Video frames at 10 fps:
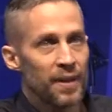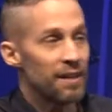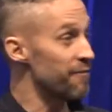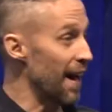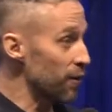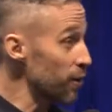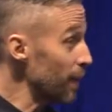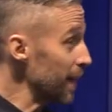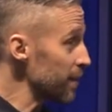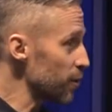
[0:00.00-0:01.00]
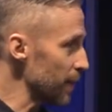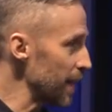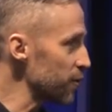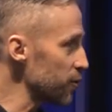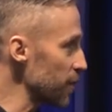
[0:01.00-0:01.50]
evaluate the
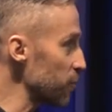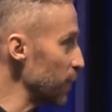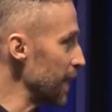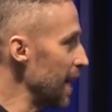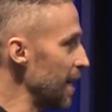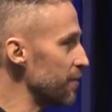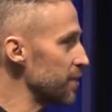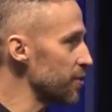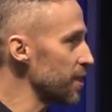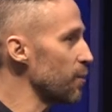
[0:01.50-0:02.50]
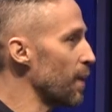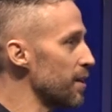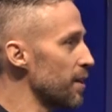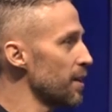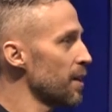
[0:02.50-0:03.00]
relationships we have and see
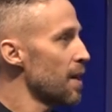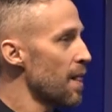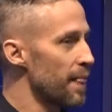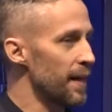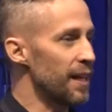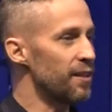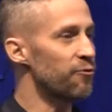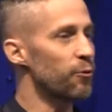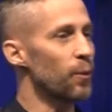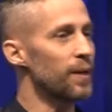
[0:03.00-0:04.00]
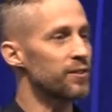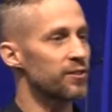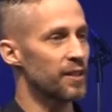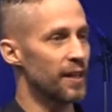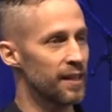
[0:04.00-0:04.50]
whether the
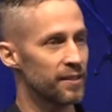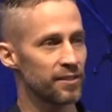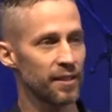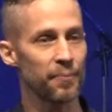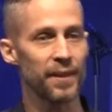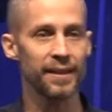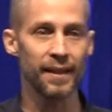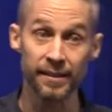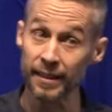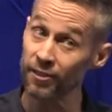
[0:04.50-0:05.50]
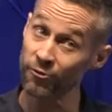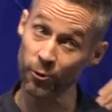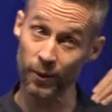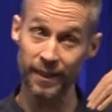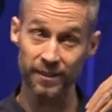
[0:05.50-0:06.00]
influence is something that's
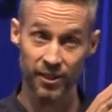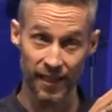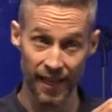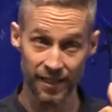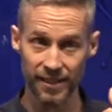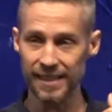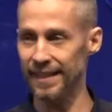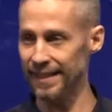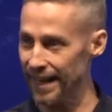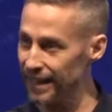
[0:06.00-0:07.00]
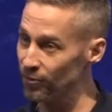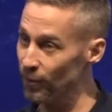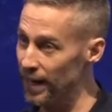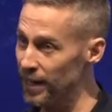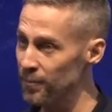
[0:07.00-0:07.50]
influencing us in a negative
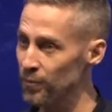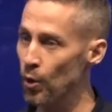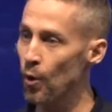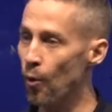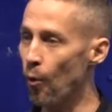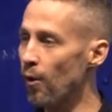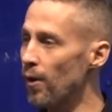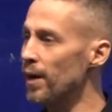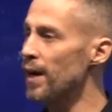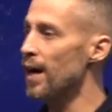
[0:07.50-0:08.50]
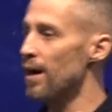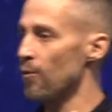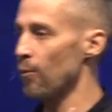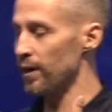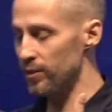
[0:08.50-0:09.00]
way or
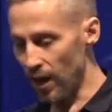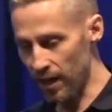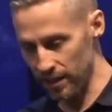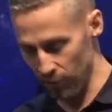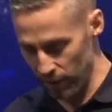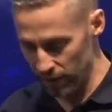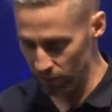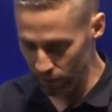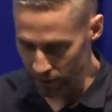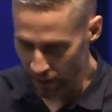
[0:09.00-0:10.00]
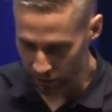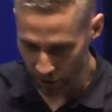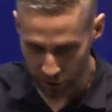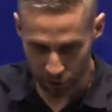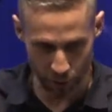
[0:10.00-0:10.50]
we're talking we, we talked
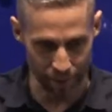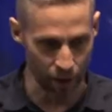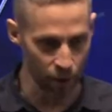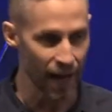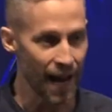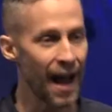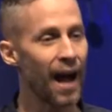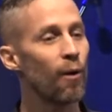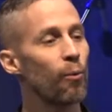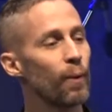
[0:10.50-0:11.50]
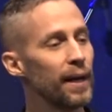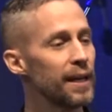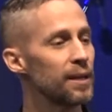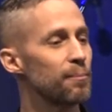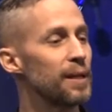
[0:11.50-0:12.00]
also about how we
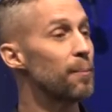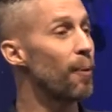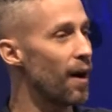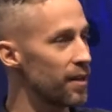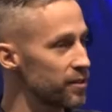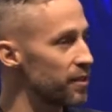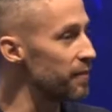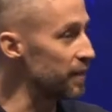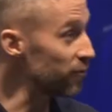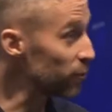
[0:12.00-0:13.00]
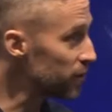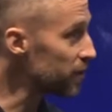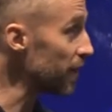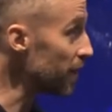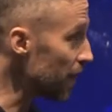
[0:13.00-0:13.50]
can be a positive
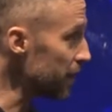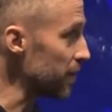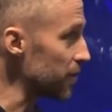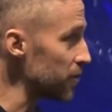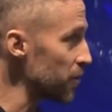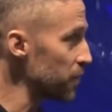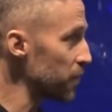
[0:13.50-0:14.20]
influence on others